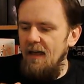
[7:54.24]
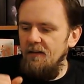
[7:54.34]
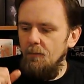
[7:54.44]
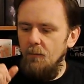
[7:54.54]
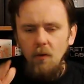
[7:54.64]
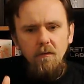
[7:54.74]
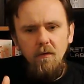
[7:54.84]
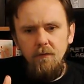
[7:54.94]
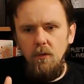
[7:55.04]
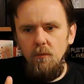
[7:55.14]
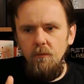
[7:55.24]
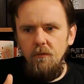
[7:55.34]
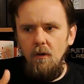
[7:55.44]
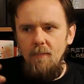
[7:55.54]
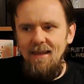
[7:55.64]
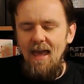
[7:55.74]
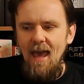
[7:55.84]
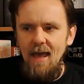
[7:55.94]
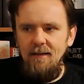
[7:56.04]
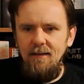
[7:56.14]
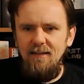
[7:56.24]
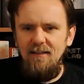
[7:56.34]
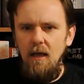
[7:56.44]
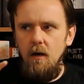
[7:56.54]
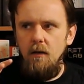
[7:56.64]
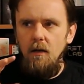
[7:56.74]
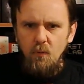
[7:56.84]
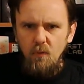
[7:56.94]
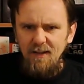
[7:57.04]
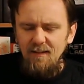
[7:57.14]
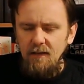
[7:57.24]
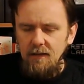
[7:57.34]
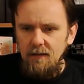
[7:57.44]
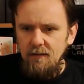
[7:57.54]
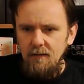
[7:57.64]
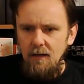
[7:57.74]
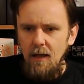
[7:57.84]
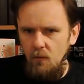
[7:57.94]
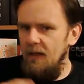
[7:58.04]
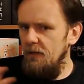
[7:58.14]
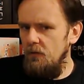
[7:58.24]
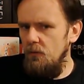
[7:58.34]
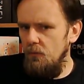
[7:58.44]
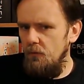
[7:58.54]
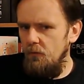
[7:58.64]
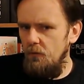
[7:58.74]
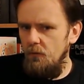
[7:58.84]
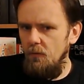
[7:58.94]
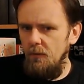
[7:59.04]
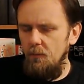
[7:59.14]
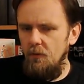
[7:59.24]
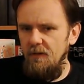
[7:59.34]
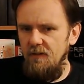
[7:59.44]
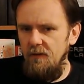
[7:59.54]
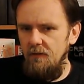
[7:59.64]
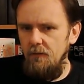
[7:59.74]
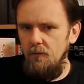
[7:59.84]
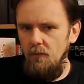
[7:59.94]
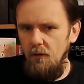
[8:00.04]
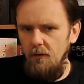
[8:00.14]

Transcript: And both of those mechanics are pretty easy to get used to and pretty easy to